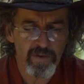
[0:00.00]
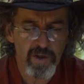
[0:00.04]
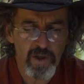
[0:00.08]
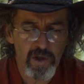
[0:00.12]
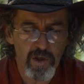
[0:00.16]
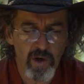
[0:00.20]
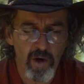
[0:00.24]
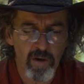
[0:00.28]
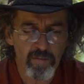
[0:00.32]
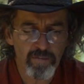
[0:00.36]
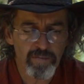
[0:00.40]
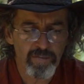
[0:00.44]
to
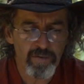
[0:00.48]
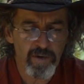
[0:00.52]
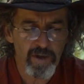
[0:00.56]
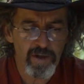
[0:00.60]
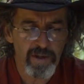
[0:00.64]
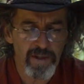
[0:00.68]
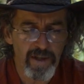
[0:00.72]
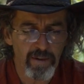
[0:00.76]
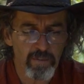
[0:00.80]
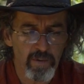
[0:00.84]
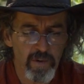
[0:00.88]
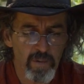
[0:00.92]

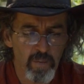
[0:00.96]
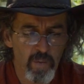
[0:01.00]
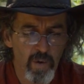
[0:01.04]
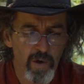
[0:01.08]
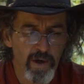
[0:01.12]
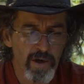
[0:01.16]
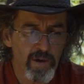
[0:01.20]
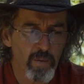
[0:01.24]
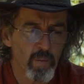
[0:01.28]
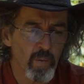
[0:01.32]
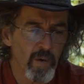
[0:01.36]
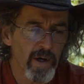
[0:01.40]
comfrey that would
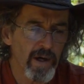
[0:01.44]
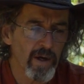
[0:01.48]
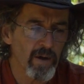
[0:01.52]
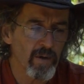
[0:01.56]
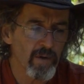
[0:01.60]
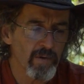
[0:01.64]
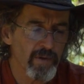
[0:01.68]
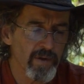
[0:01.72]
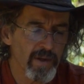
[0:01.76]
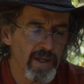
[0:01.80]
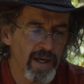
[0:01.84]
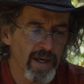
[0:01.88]
work
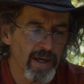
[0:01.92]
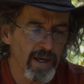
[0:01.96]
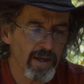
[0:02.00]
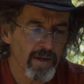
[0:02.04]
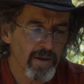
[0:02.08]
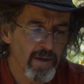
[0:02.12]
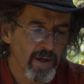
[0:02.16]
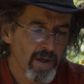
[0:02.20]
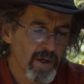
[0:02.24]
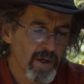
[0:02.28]
well there.